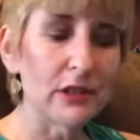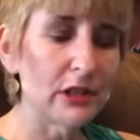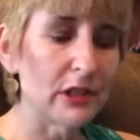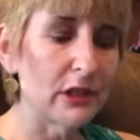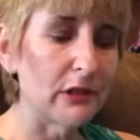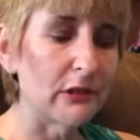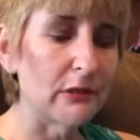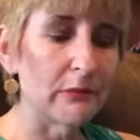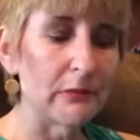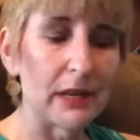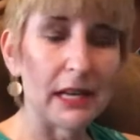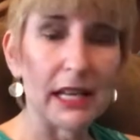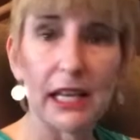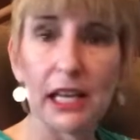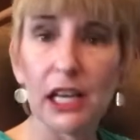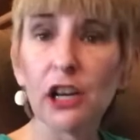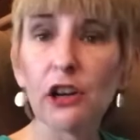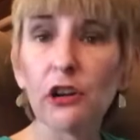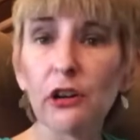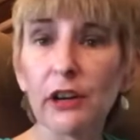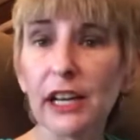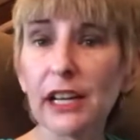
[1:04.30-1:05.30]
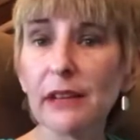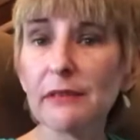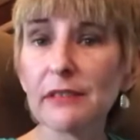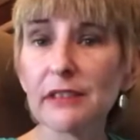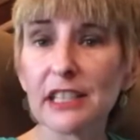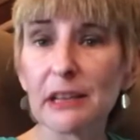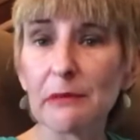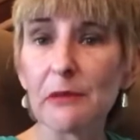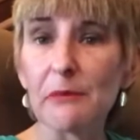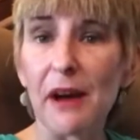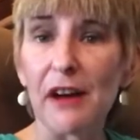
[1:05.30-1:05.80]
to hearing
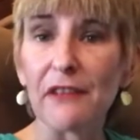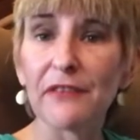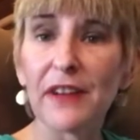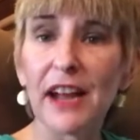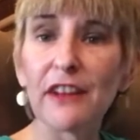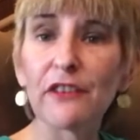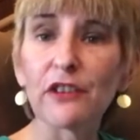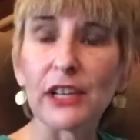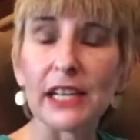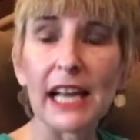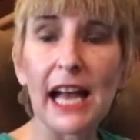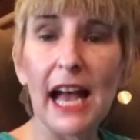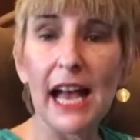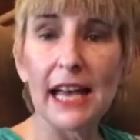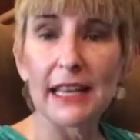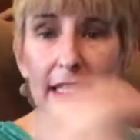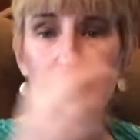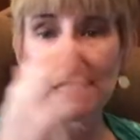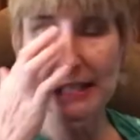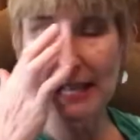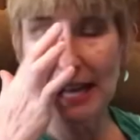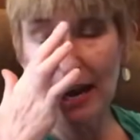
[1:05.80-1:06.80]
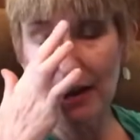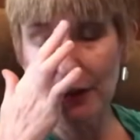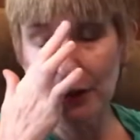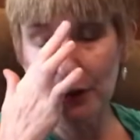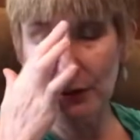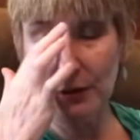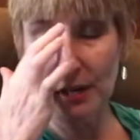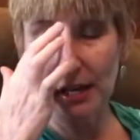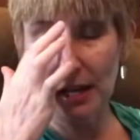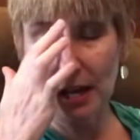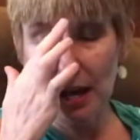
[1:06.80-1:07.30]
some of my favorite guys
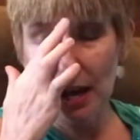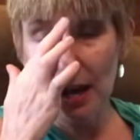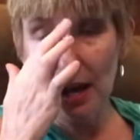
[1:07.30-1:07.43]
together and